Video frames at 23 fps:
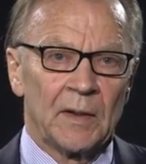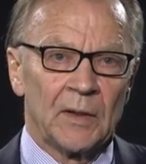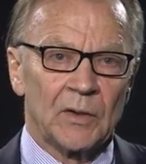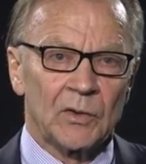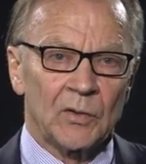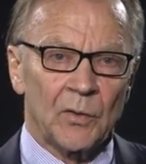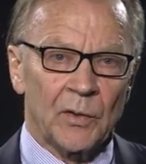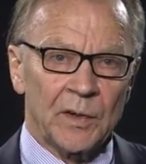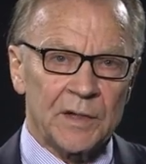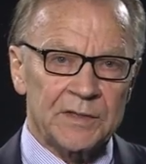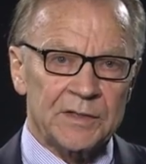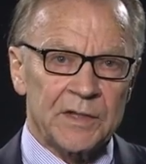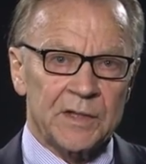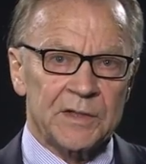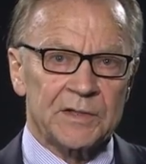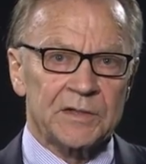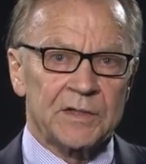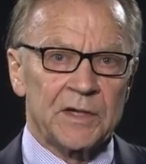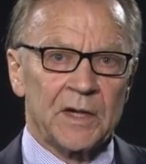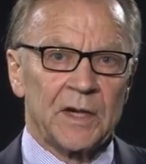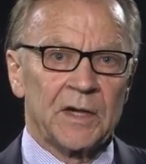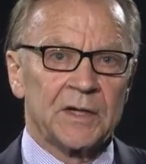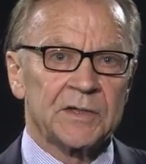26
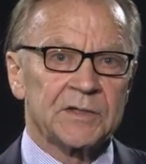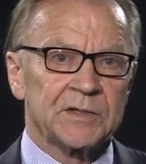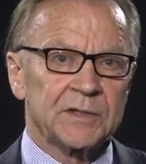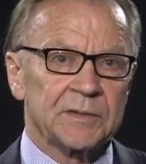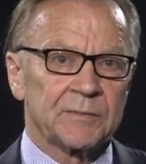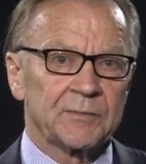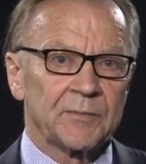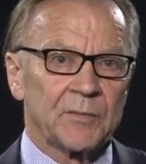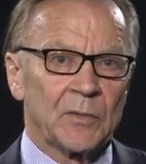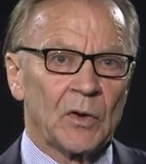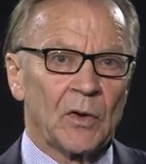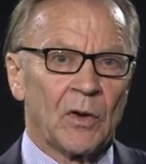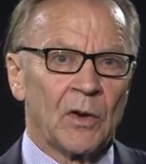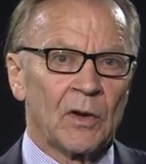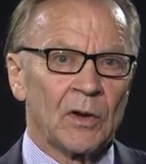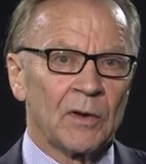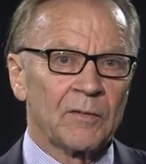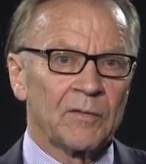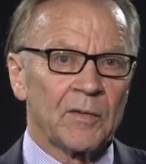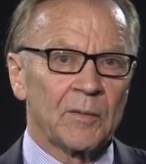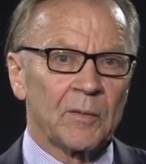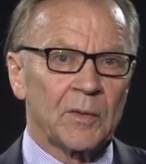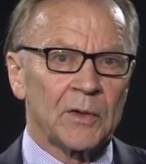states,
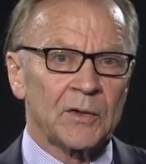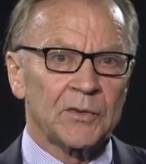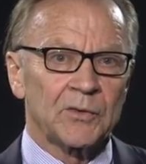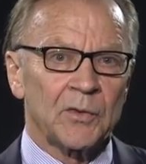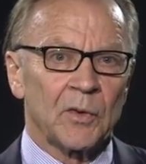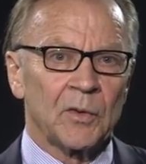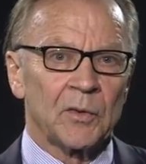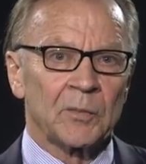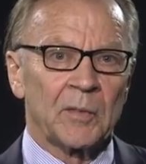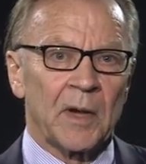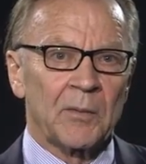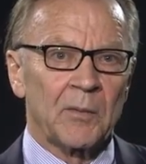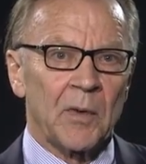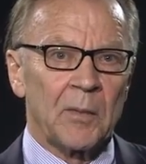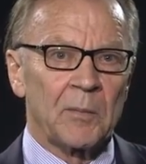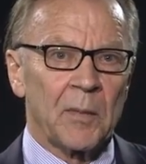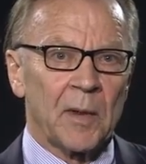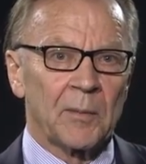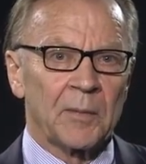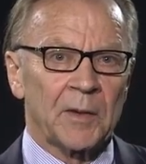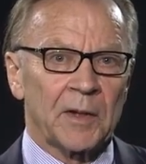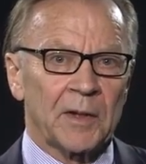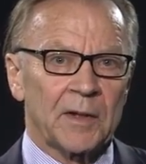all of them controlled by
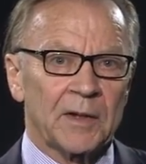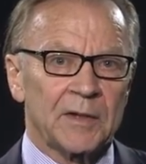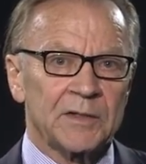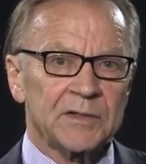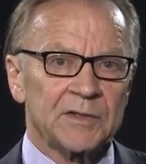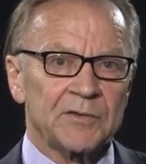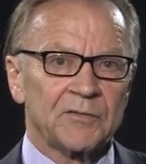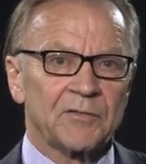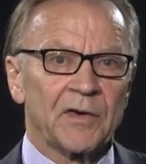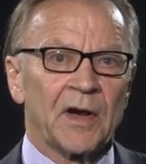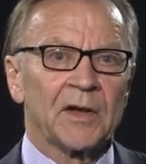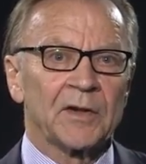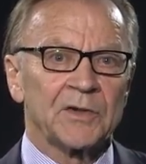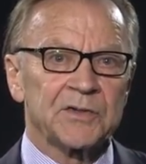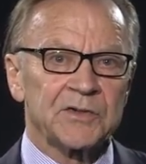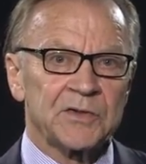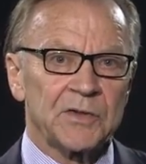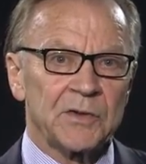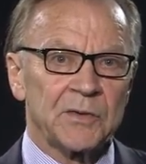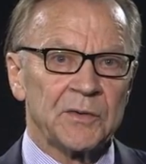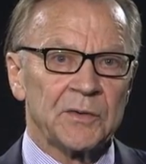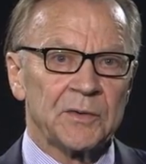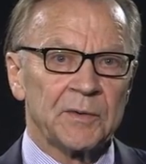Republicans, filed
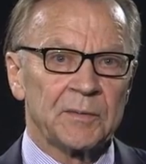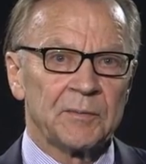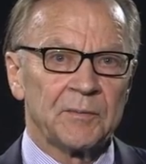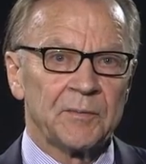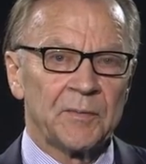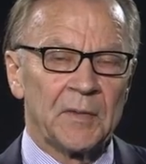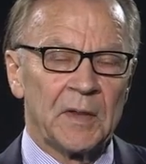suit,